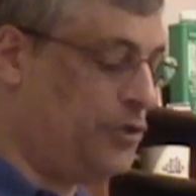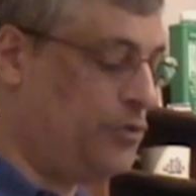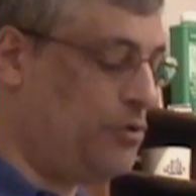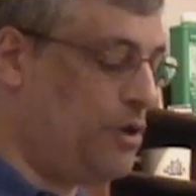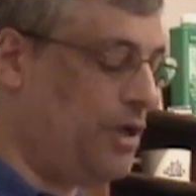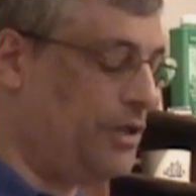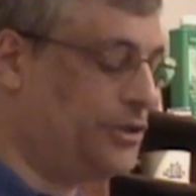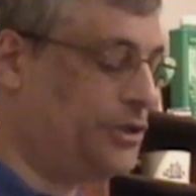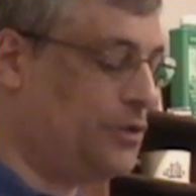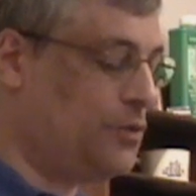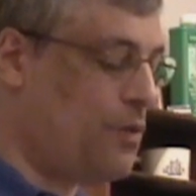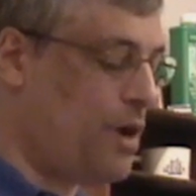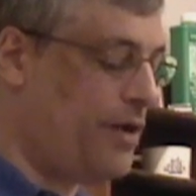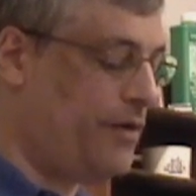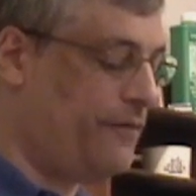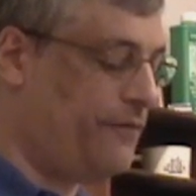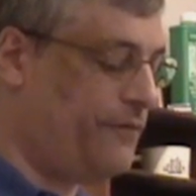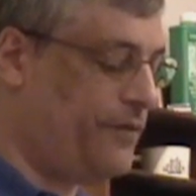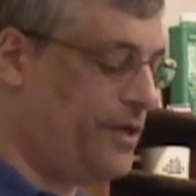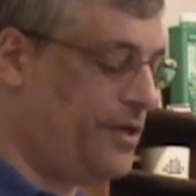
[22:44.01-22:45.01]
do also
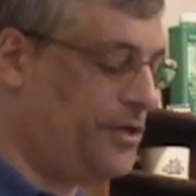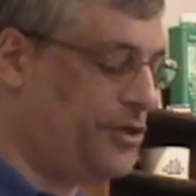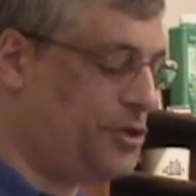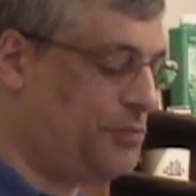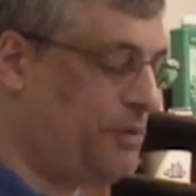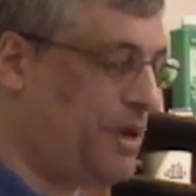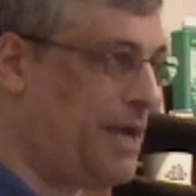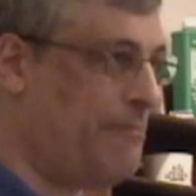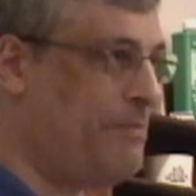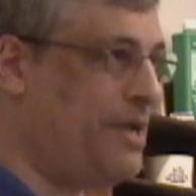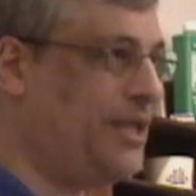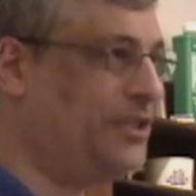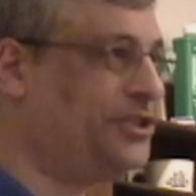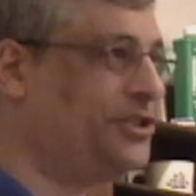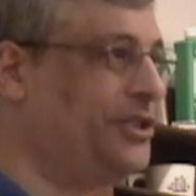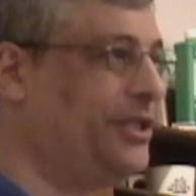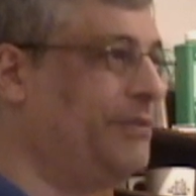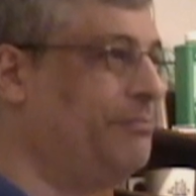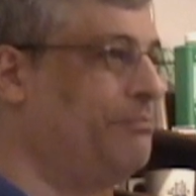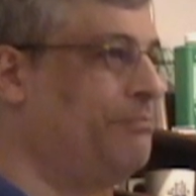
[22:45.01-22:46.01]
want to finish by
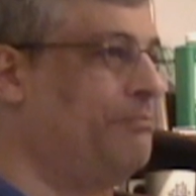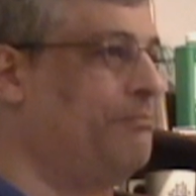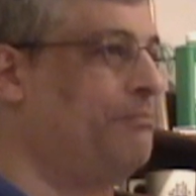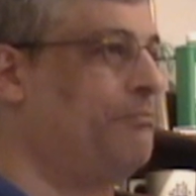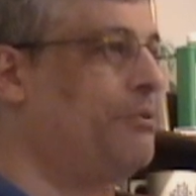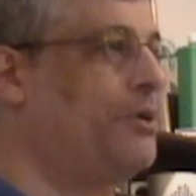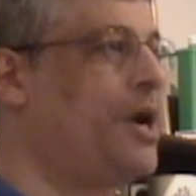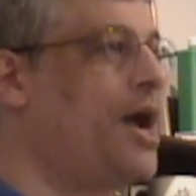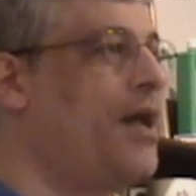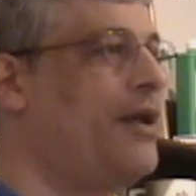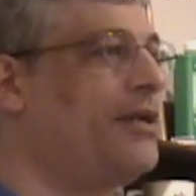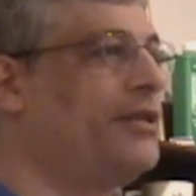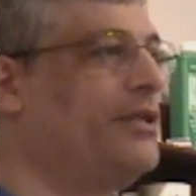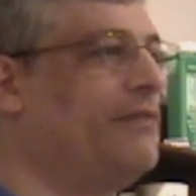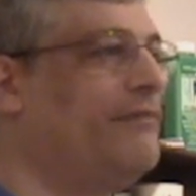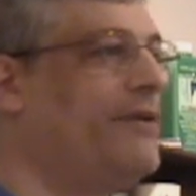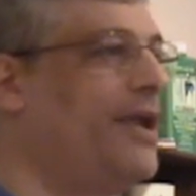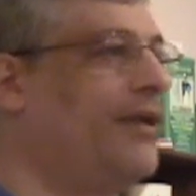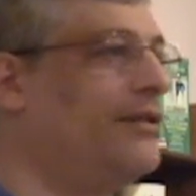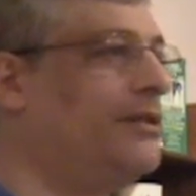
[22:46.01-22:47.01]
mentioning product
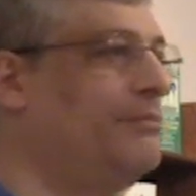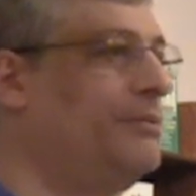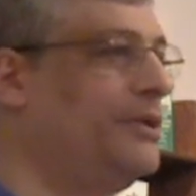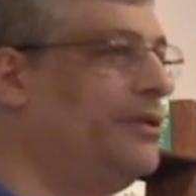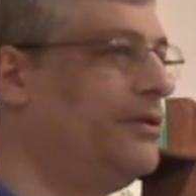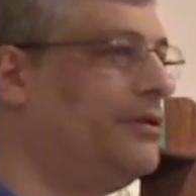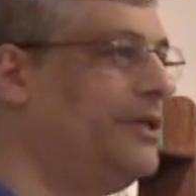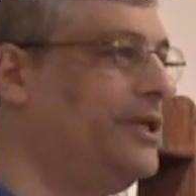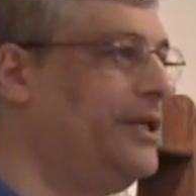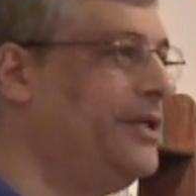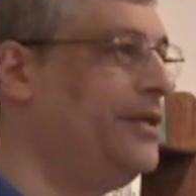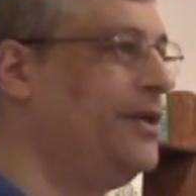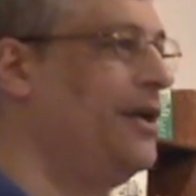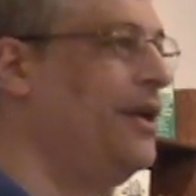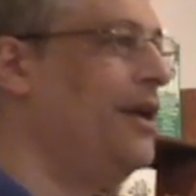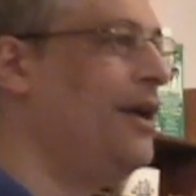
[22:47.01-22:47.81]
availability.